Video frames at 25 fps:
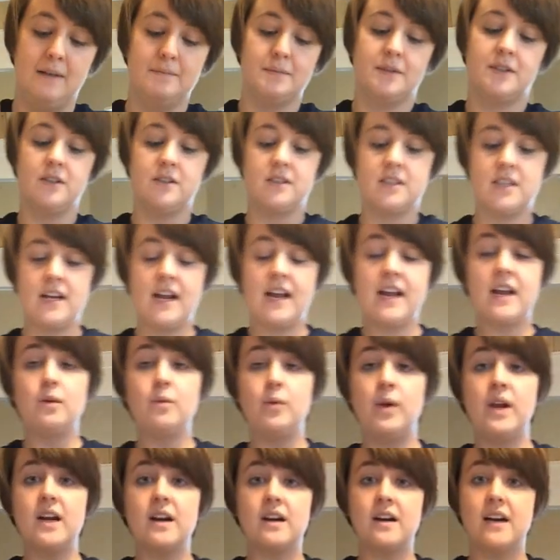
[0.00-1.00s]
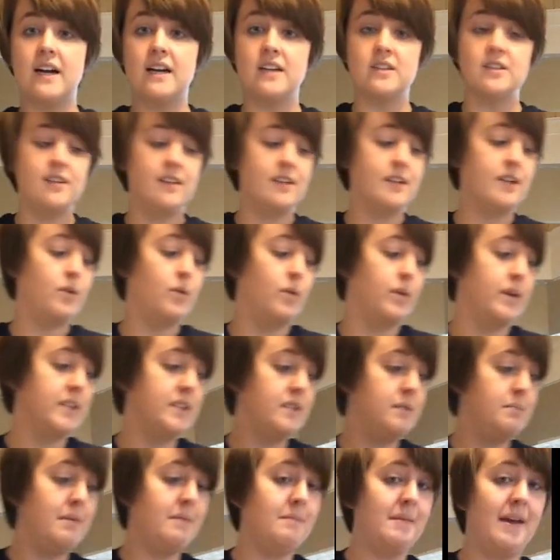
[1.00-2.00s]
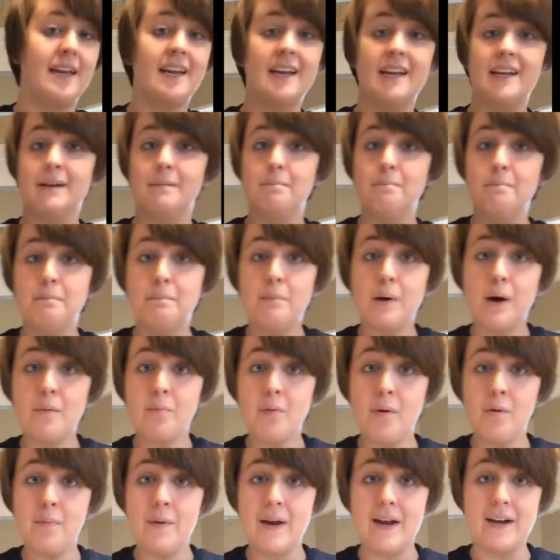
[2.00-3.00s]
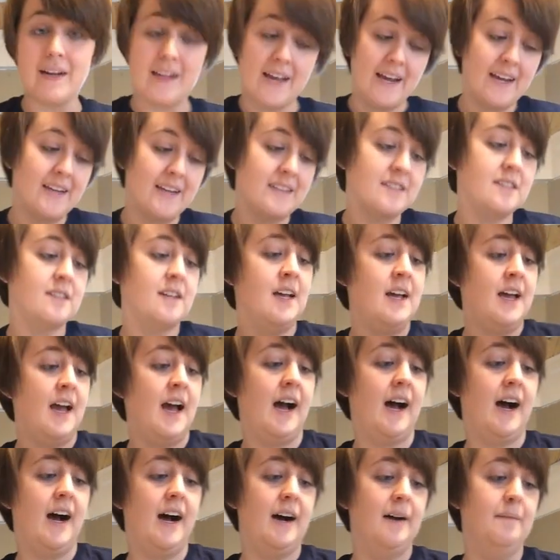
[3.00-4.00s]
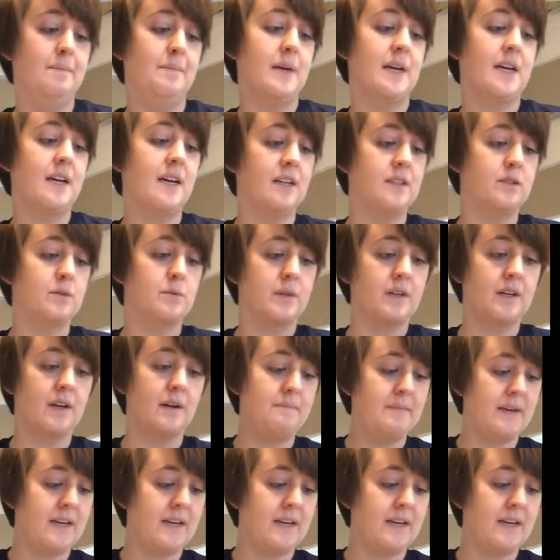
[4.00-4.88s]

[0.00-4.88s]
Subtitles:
So today we are actually going to be making purple pancakes because we're going to